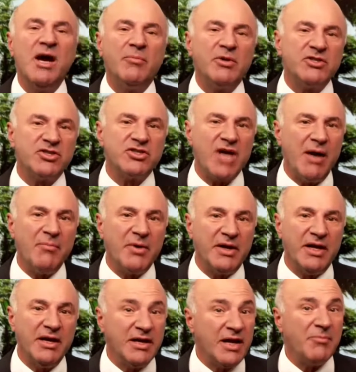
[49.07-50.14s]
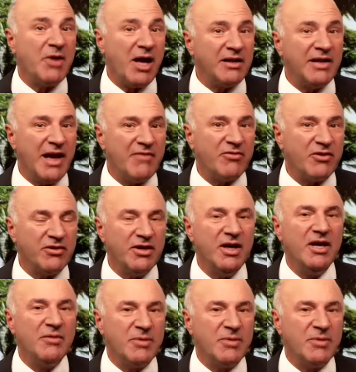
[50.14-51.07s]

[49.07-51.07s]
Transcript: but somebody, and I'm not levered,